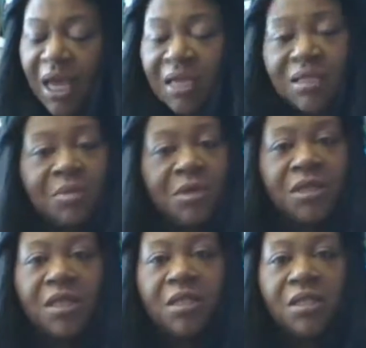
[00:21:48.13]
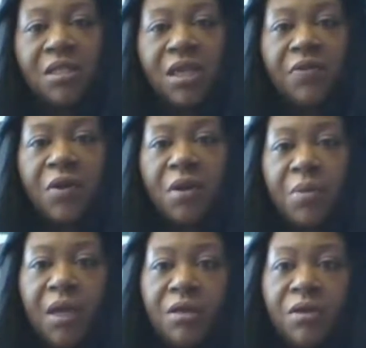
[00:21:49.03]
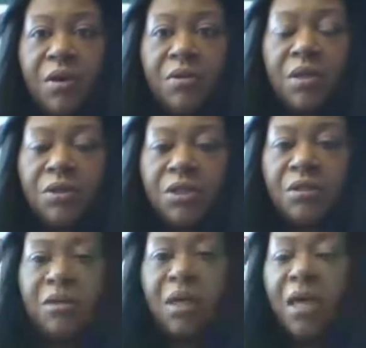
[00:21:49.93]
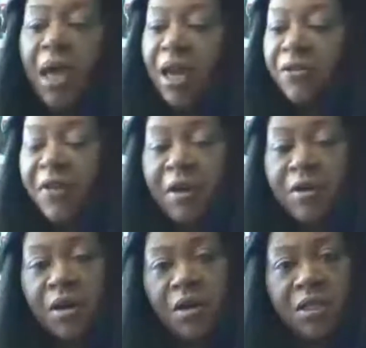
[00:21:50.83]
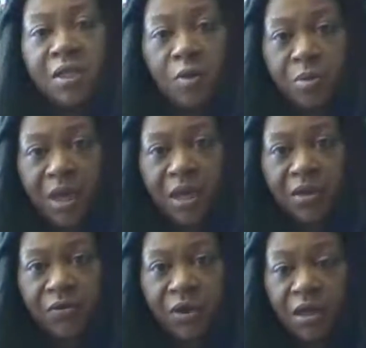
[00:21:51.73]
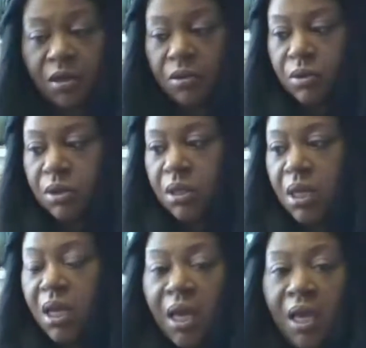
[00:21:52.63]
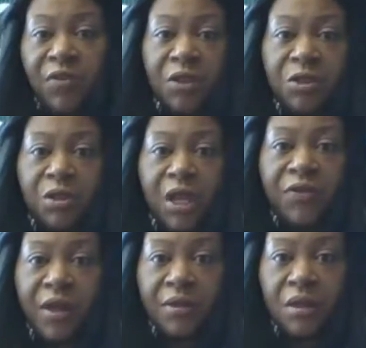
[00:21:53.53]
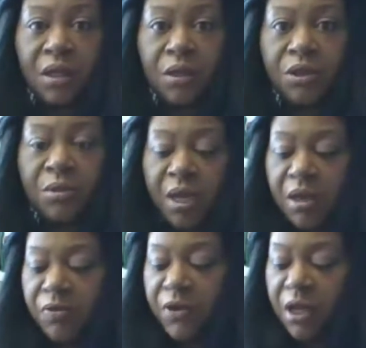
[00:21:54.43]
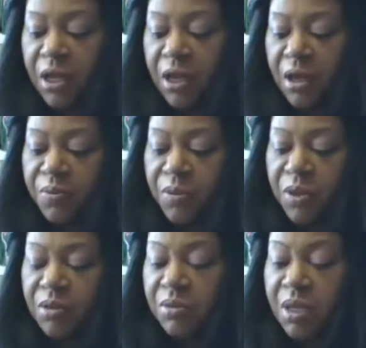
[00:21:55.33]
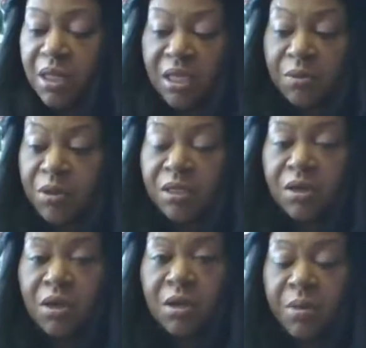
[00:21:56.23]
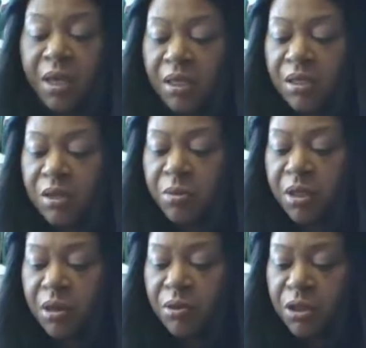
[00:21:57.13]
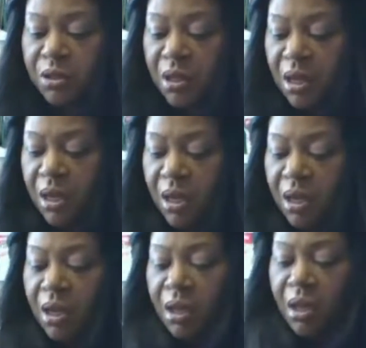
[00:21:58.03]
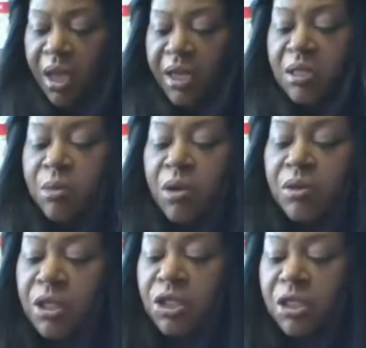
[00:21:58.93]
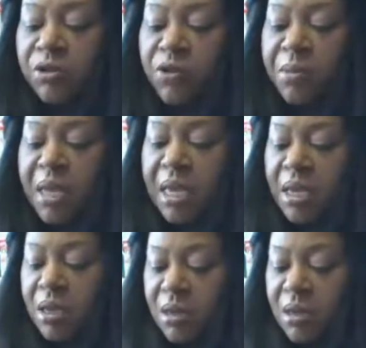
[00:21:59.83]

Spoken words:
something said, just see if you can make your own lotion. And I found all these soap making videos. Eventually, I found a lotion making video. And that's when I started making soap and lotion. And it's mostly just for me.